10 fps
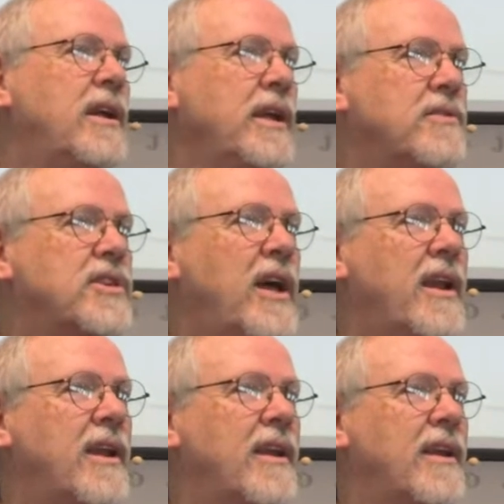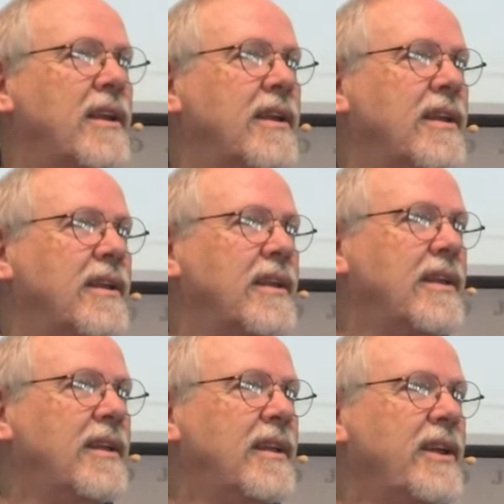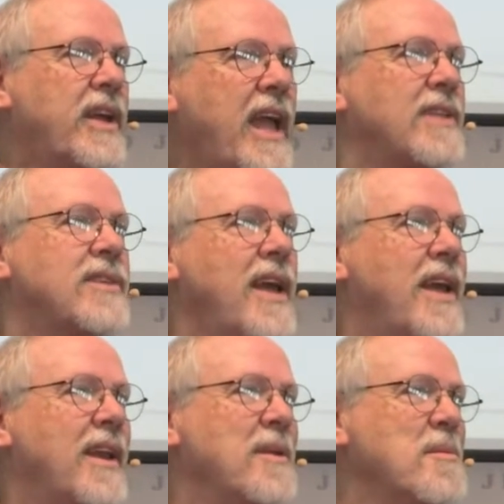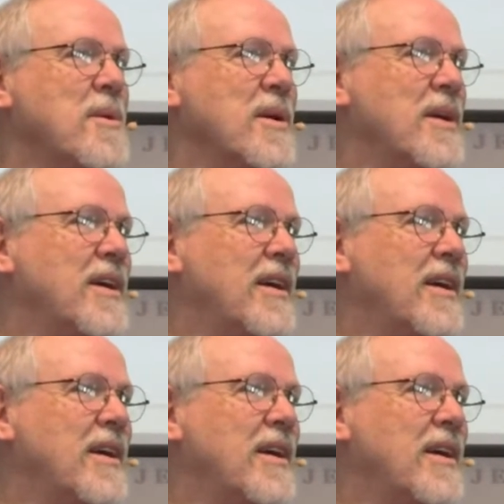and you've said it, and you can't say it anymore.